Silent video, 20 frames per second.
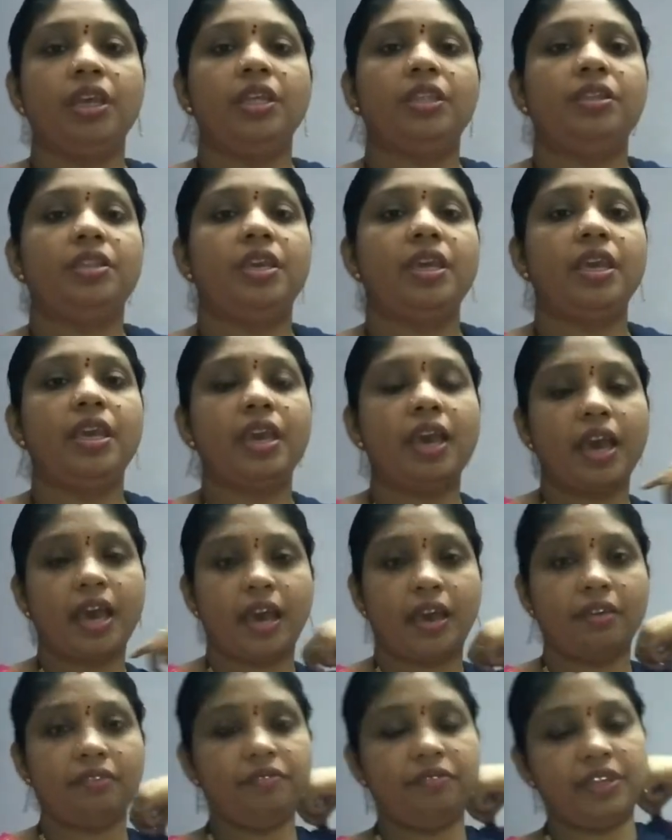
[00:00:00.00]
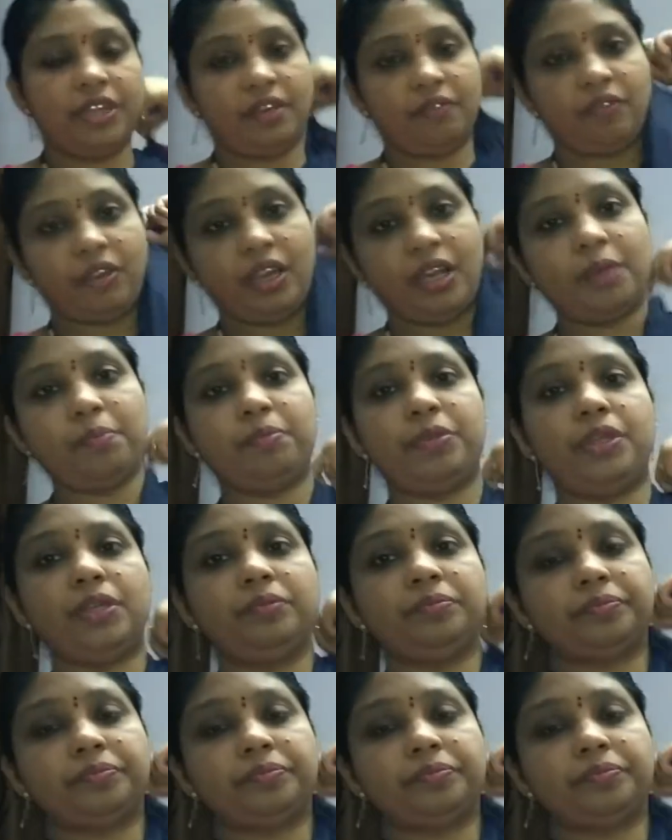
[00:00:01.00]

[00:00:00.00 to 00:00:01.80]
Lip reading: they have developed